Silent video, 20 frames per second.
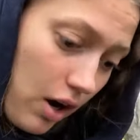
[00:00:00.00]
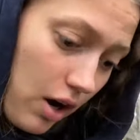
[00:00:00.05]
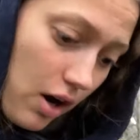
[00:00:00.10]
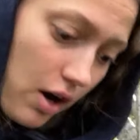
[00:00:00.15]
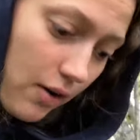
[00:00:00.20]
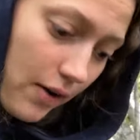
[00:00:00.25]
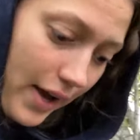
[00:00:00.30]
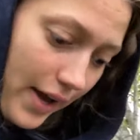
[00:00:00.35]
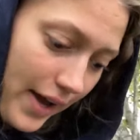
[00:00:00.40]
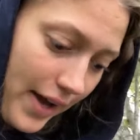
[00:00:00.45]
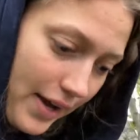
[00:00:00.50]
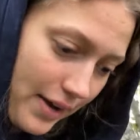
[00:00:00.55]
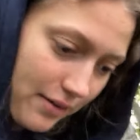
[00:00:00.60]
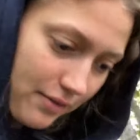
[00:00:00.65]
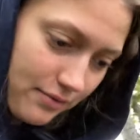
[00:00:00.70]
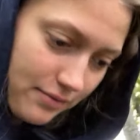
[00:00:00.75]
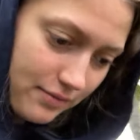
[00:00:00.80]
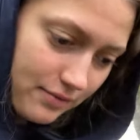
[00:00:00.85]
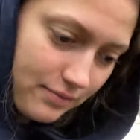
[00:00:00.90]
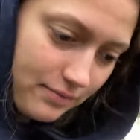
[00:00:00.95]
Okay.
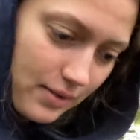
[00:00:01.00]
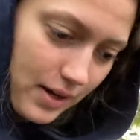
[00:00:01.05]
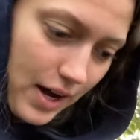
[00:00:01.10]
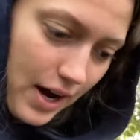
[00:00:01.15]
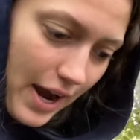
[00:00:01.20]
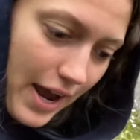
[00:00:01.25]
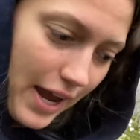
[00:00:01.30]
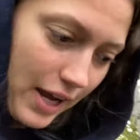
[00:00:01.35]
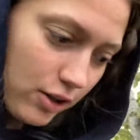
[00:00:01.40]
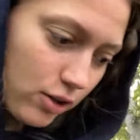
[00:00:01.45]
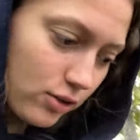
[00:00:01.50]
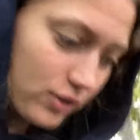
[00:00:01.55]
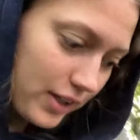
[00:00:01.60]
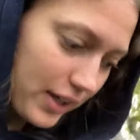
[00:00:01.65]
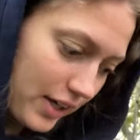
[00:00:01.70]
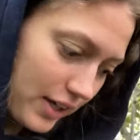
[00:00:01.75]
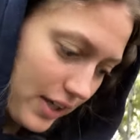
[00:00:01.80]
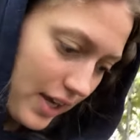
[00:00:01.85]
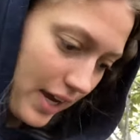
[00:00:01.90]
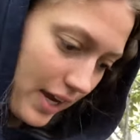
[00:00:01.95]
And
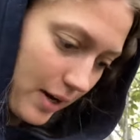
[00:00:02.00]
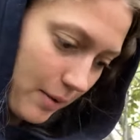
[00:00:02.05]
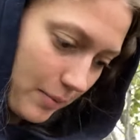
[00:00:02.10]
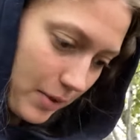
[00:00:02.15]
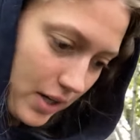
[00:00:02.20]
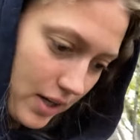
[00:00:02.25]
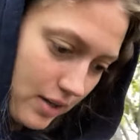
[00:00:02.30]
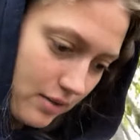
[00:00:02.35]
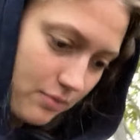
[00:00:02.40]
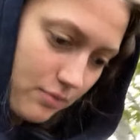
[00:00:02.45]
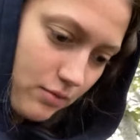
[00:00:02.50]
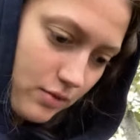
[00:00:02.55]
holding a camera.